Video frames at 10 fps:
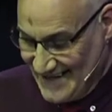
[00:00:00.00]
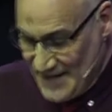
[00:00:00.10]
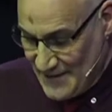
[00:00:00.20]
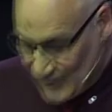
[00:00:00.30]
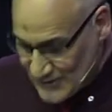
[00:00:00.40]

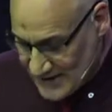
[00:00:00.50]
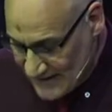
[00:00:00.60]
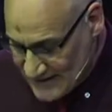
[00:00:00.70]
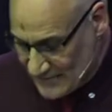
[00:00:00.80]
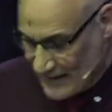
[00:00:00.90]
puts them
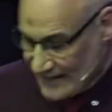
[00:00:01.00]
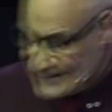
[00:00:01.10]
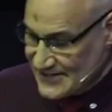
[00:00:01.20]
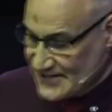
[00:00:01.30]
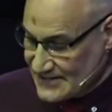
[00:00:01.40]
into
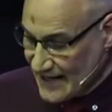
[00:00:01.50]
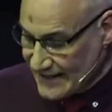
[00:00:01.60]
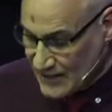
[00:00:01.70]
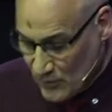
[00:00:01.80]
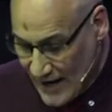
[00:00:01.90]
practice is like
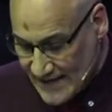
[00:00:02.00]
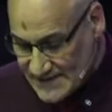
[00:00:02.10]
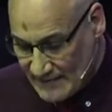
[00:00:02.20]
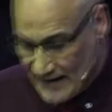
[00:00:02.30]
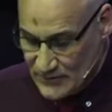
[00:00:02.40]
a wise
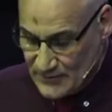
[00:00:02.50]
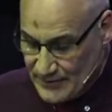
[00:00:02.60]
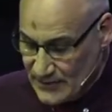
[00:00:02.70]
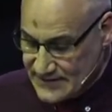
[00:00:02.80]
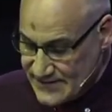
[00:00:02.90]
man who
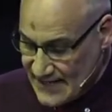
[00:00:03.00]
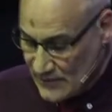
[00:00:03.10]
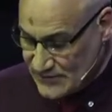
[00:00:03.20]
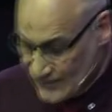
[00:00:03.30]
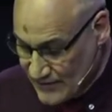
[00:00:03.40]
built his
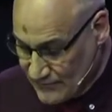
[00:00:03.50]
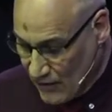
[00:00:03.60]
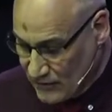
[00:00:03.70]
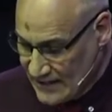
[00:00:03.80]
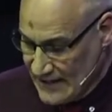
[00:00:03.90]
house on the
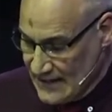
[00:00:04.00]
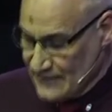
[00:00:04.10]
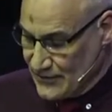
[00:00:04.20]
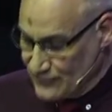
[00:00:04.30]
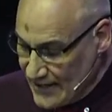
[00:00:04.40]
rock.
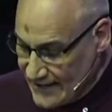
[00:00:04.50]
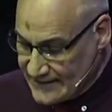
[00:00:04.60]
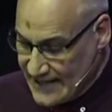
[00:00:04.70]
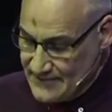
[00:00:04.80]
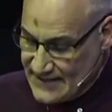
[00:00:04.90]
The rain
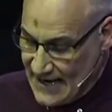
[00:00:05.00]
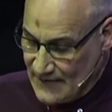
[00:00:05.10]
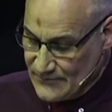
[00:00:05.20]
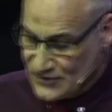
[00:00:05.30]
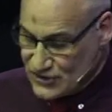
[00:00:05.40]
came down,
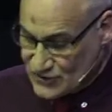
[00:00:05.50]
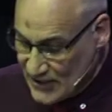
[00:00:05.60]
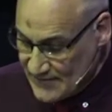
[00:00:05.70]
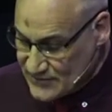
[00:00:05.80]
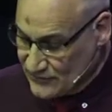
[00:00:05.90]
the
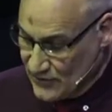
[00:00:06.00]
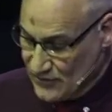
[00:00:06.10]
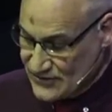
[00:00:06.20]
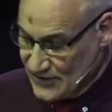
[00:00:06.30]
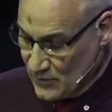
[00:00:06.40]
streams
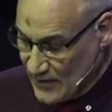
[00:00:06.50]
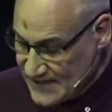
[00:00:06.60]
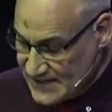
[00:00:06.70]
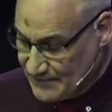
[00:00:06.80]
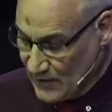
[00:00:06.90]
rose, and the
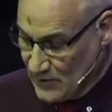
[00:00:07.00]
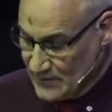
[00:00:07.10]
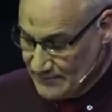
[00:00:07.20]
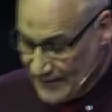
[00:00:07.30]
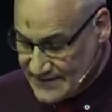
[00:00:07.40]
winds blew and
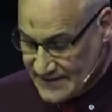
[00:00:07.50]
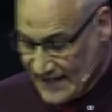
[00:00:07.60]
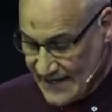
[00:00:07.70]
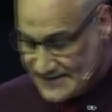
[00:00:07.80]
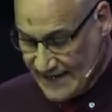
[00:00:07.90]
beat
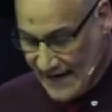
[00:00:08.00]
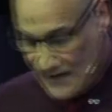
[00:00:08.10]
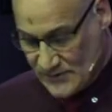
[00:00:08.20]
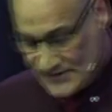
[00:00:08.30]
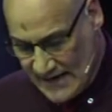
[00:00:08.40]
against the
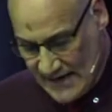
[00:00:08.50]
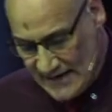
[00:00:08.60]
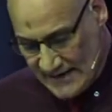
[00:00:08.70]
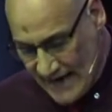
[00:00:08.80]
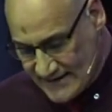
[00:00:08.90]
house,
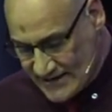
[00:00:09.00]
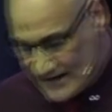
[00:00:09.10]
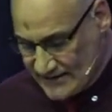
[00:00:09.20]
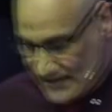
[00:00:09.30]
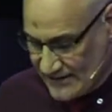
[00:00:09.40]
yet it
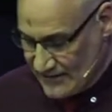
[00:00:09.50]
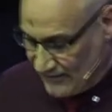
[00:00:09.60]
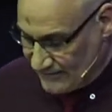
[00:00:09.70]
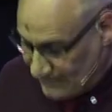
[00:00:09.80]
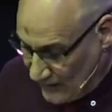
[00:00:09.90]
did not
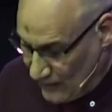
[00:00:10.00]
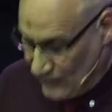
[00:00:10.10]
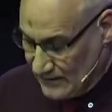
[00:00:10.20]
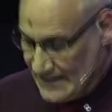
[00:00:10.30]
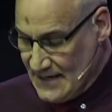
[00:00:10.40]

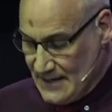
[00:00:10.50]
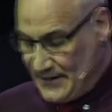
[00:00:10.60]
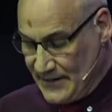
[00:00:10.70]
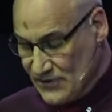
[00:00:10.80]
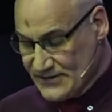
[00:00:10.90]
fall
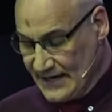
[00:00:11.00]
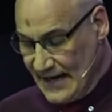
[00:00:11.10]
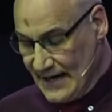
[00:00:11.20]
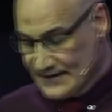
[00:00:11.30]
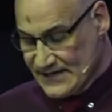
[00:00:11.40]
because it
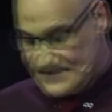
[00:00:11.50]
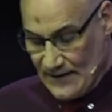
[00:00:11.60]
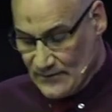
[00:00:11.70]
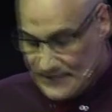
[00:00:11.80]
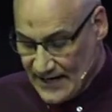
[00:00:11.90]
had its
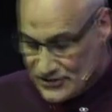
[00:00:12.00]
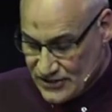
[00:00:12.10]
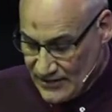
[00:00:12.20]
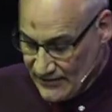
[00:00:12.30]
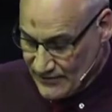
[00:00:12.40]
foundation
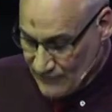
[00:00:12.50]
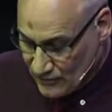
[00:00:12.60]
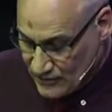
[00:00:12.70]
on the rock.